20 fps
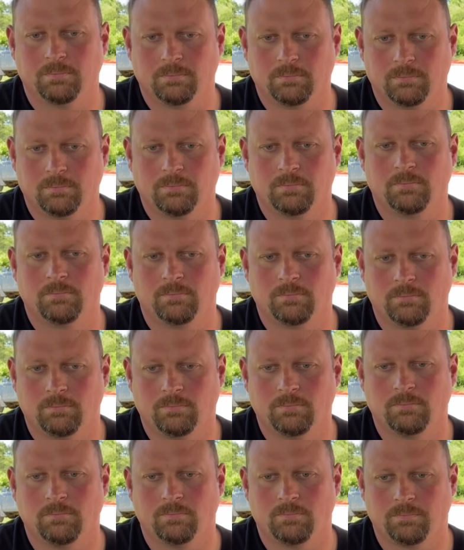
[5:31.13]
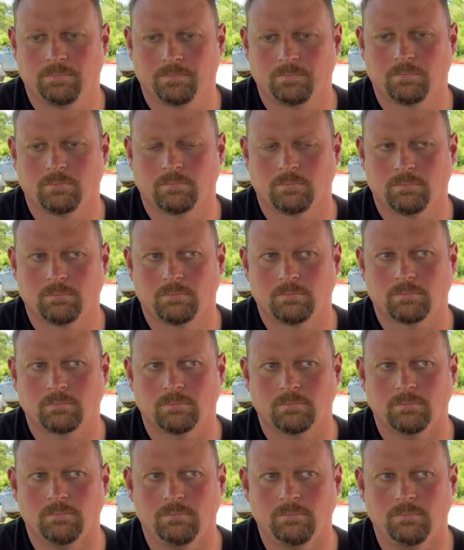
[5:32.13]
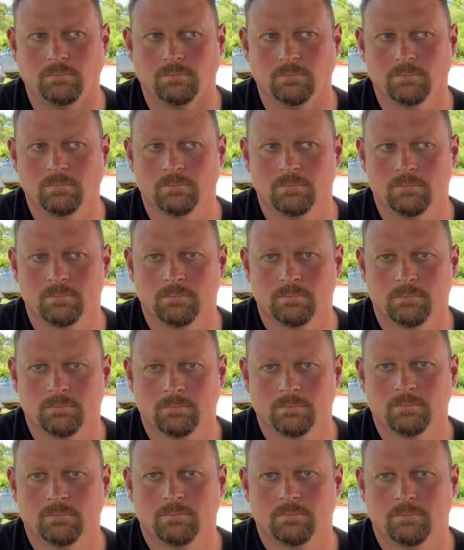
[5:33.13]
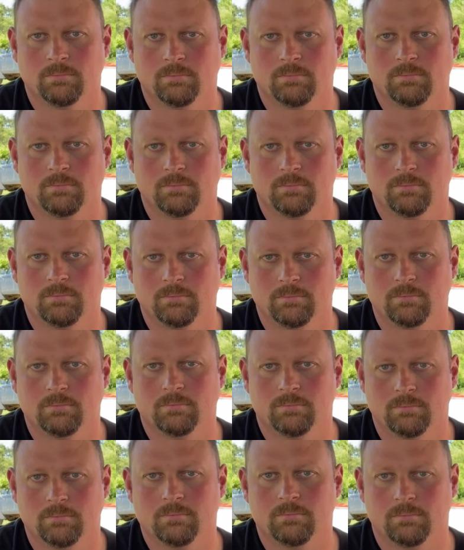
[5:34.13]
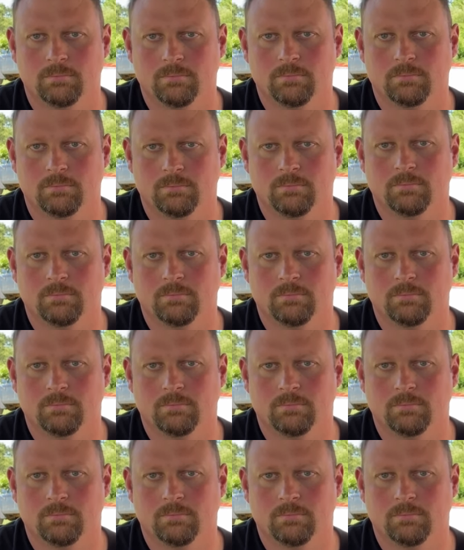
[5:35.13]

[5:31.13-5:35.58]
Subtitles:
This person isn't speaking.